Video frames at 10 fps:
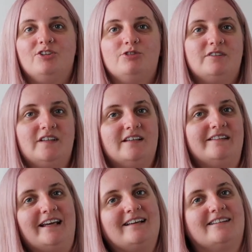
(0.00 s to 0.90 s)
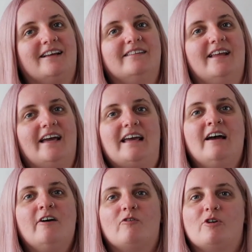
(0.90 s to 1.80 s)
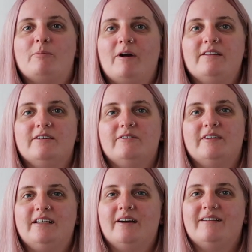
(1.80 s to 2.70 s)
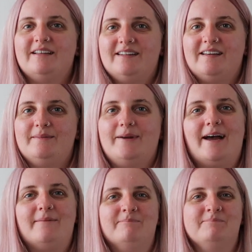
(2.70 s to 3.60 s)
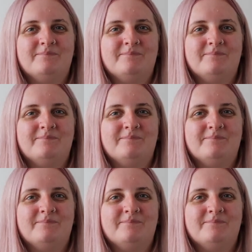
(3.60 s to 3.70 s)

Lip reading: shall see you next Sunday for a brand new video at 6 PM.